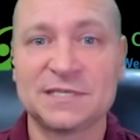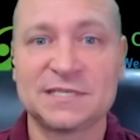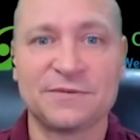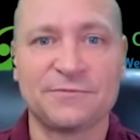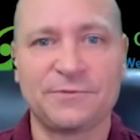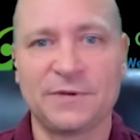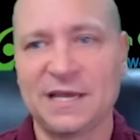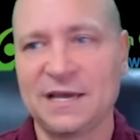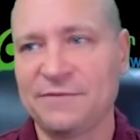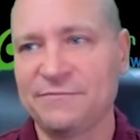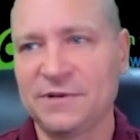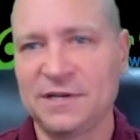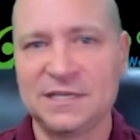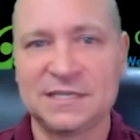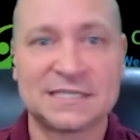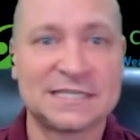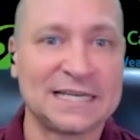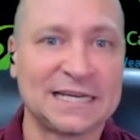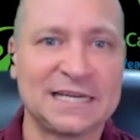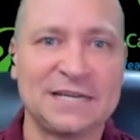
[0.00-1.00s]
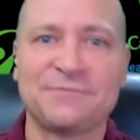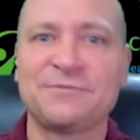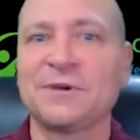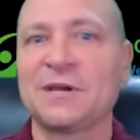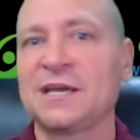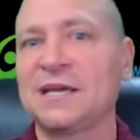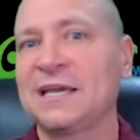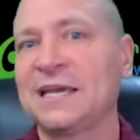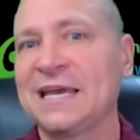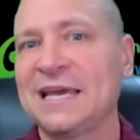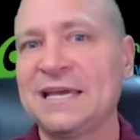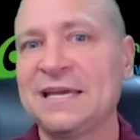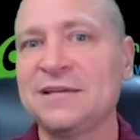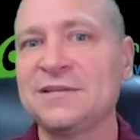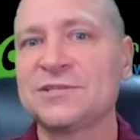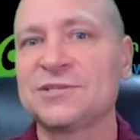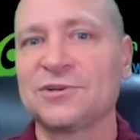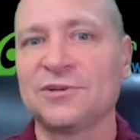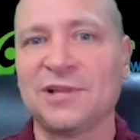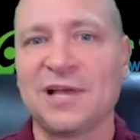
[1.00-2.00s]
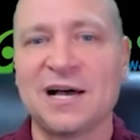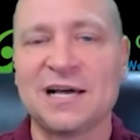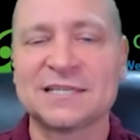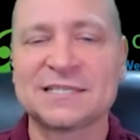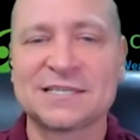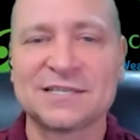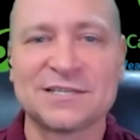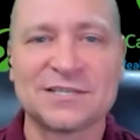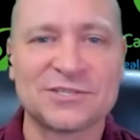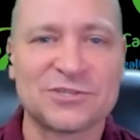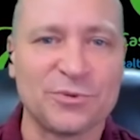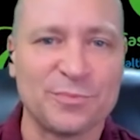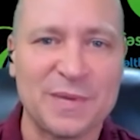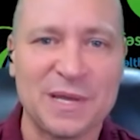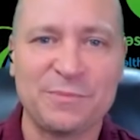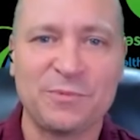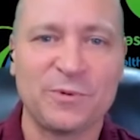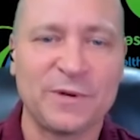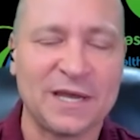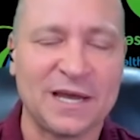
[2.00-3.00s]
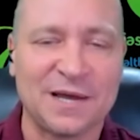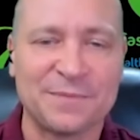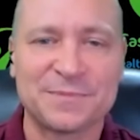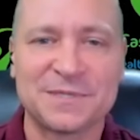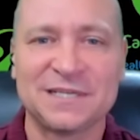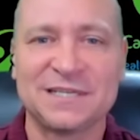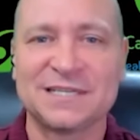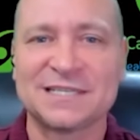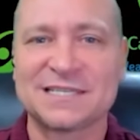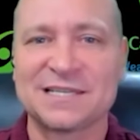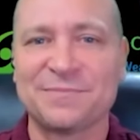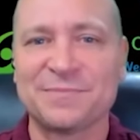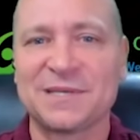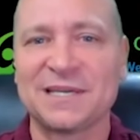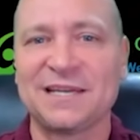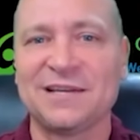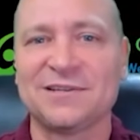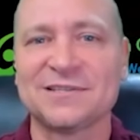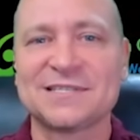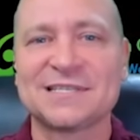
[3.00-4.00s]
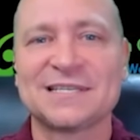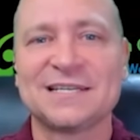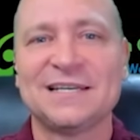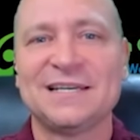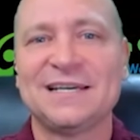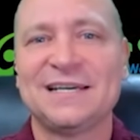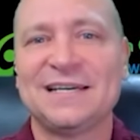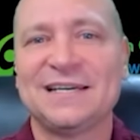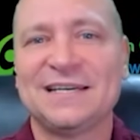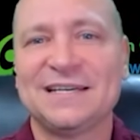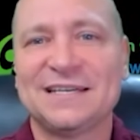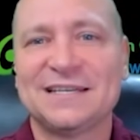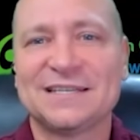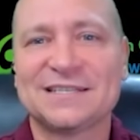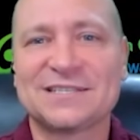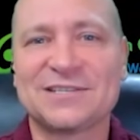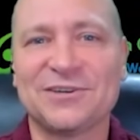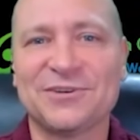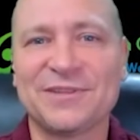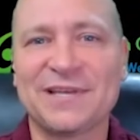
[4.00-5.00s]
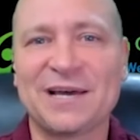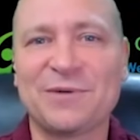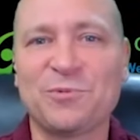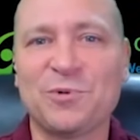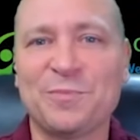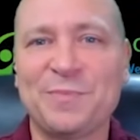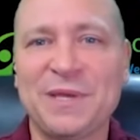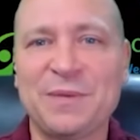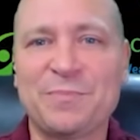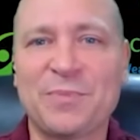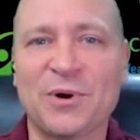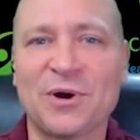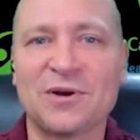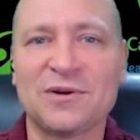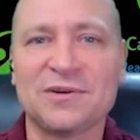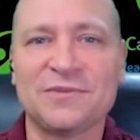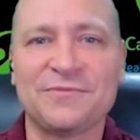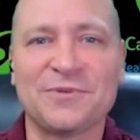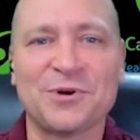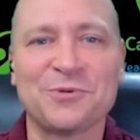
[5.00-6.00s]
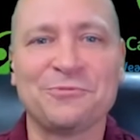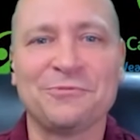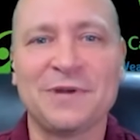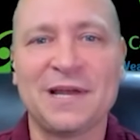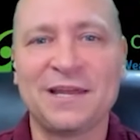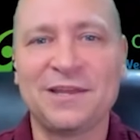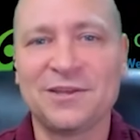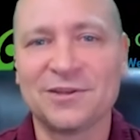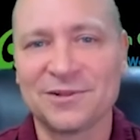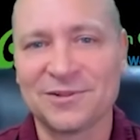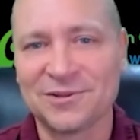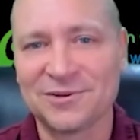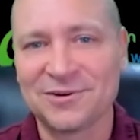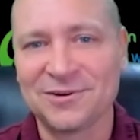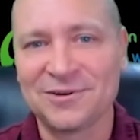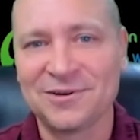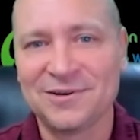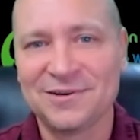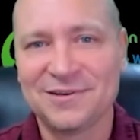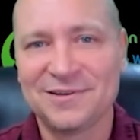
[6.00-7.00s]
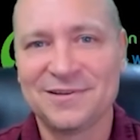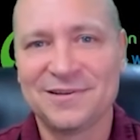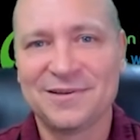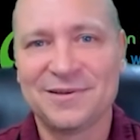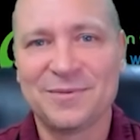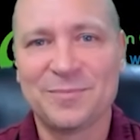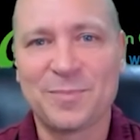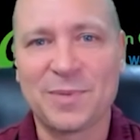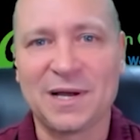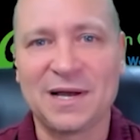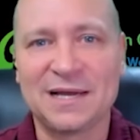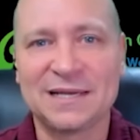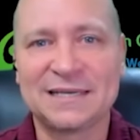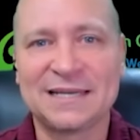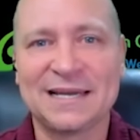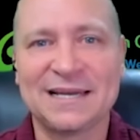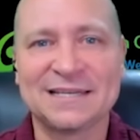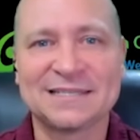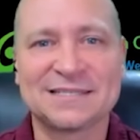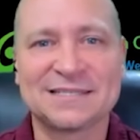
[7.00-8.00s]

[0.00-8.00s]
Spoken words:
if we have any significant gains or losses, or maybe we hopped into something else. So that will be part of our regular podcast